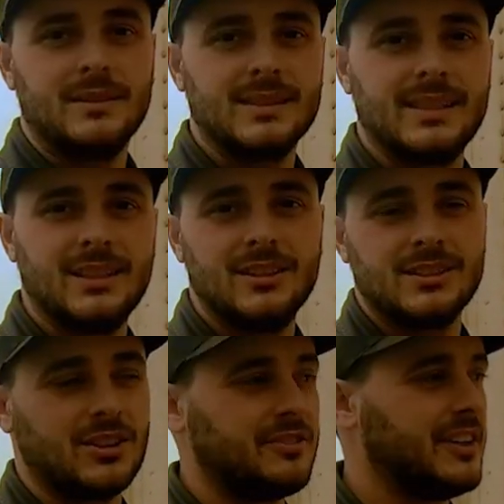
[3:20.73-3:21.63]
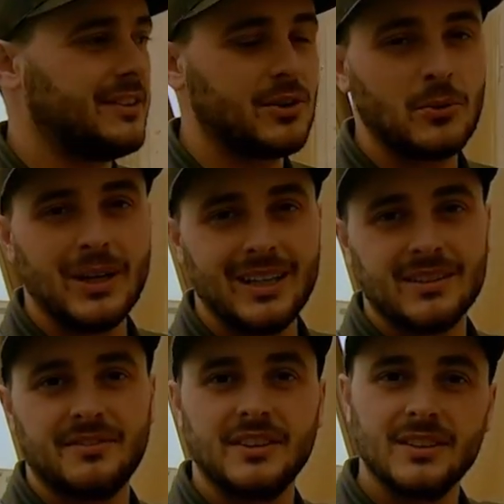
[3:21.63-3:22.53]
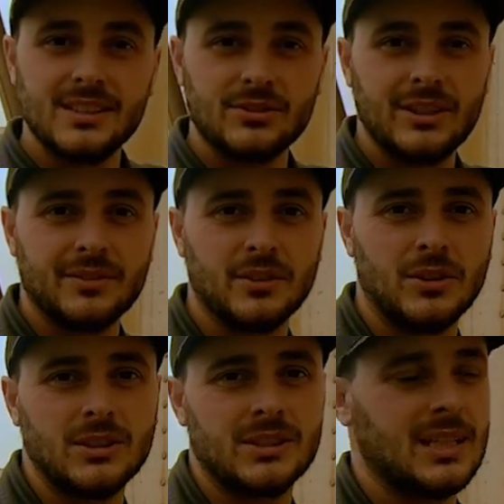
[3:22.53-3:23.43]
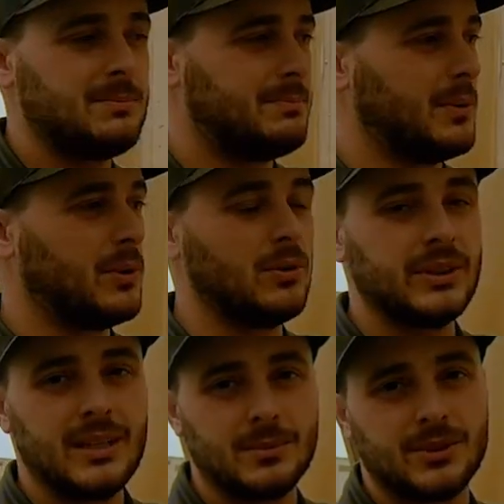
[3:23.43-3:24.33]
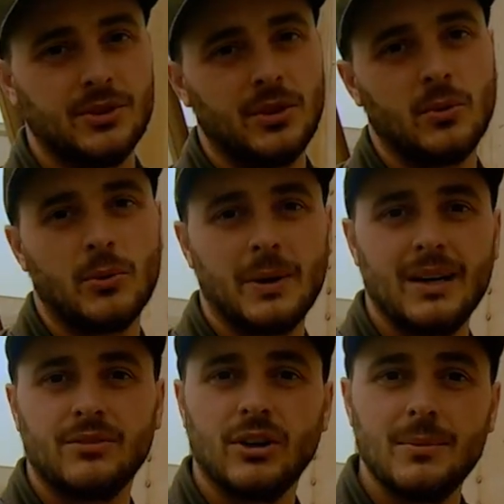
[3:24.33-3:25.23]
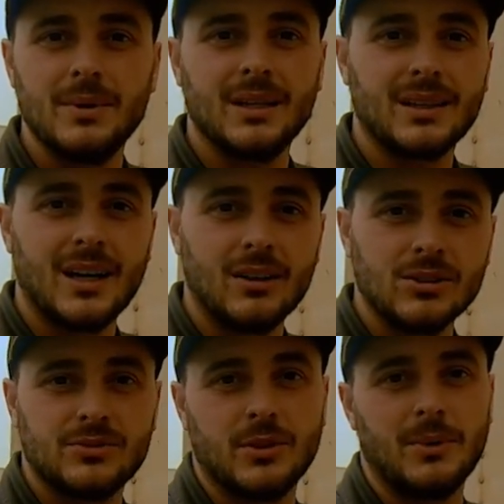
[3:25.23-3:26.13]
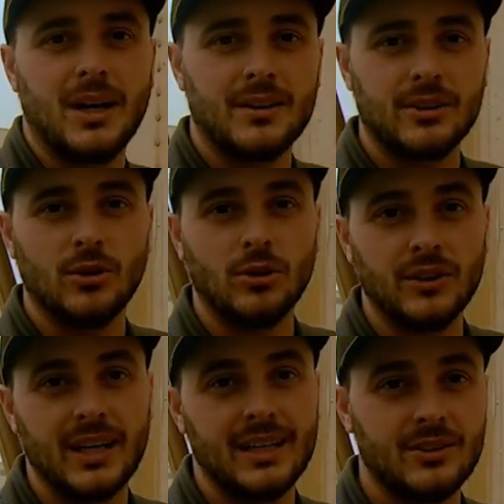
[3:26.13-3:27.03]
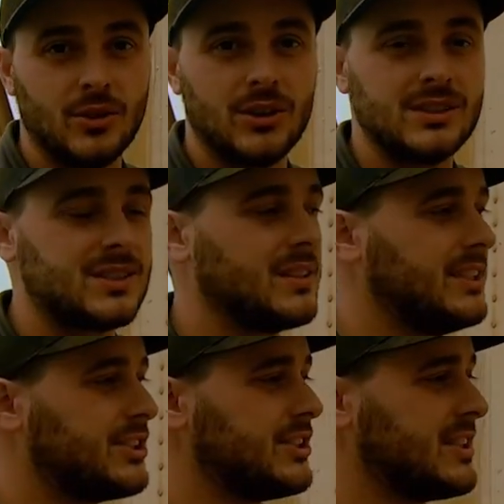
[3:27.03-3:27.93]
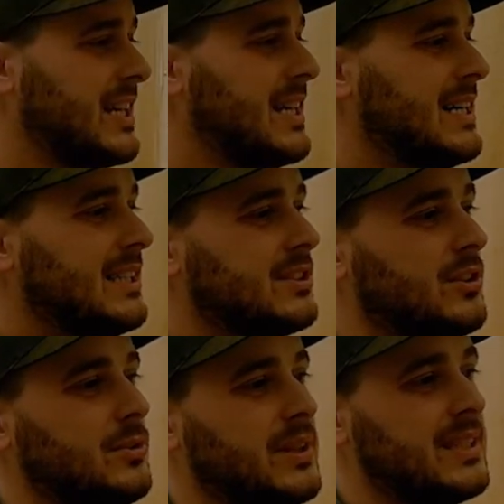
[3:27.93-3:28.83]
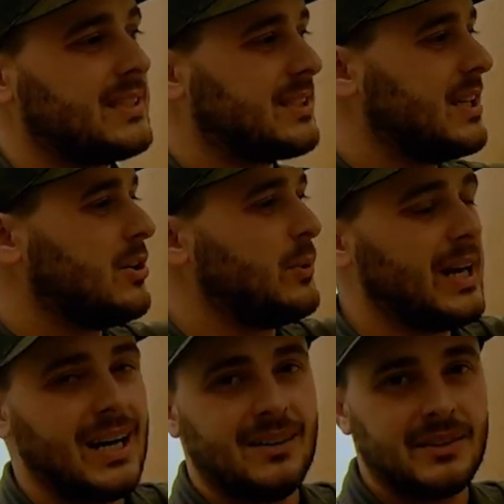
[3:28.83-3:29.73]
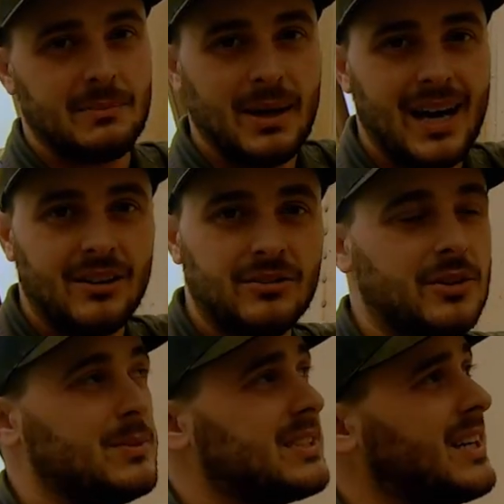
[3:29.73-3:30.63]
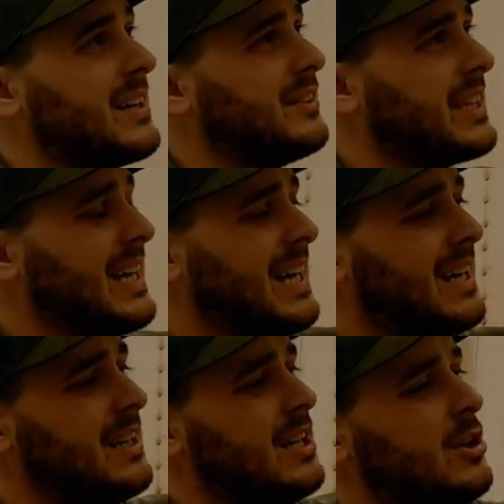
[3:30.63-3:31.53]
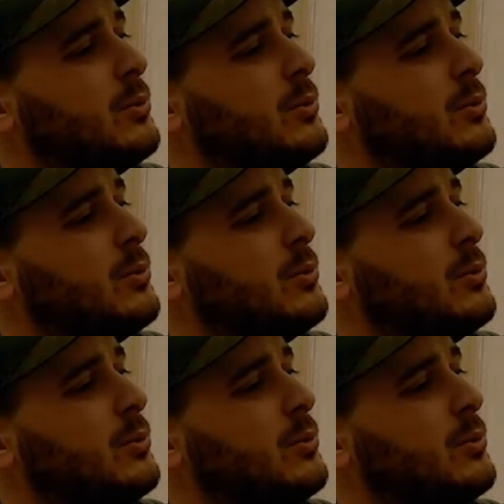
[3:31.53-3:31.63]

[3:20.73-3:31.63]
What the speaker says: This here is our favorite way to fill these reefer holes, but we're only able to do it when we have remnant cutouts from other overhead door installations. So with this, we have a panel from the side of a can.